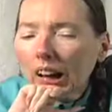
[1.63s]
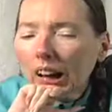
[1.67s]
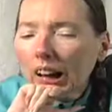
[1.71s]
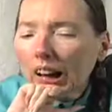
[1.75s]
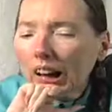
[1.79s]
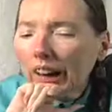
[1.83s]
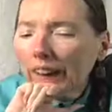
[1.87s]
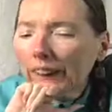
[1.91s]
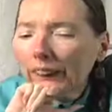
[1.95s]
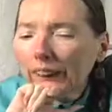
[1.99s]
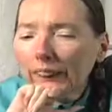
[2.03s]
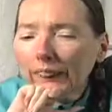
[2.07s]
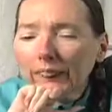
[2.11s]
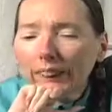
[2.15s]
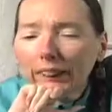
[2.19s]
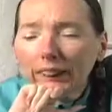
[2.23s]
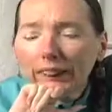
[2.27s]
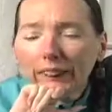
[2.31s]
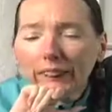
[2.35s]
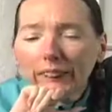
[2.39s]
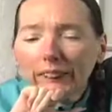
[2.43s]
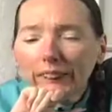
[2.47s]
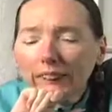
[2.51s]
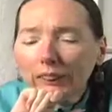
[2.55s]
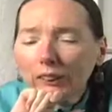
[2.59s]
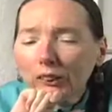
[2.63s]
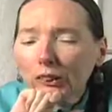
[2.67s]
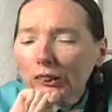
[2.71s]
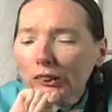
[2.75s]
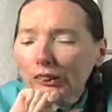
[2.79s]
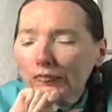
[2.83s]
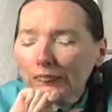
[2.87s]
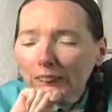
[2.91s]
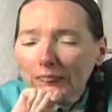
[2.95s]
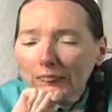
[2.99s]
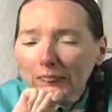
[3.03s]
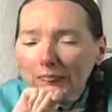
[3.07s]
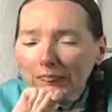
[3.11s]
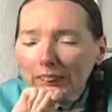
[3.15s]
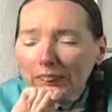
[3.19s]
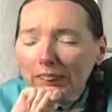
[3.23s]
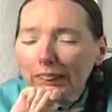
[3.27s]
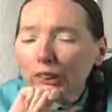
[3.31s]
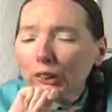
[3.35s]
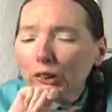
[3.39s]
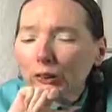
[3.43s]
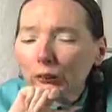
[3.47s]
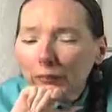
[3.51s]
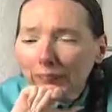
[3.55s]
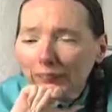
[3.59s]
I think it's just
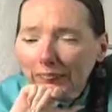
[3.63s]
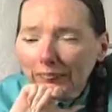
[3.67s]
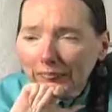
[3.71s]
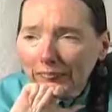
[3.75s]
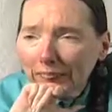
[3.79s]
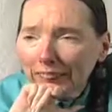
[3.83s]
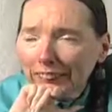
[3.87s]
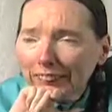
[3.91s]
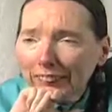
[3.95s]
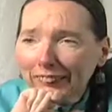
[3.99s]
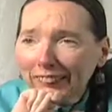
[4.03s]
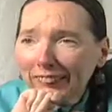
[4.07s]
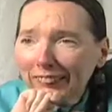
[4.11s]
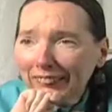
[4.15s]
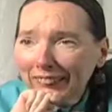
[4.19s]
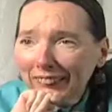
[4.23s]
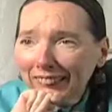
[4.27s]
interesting.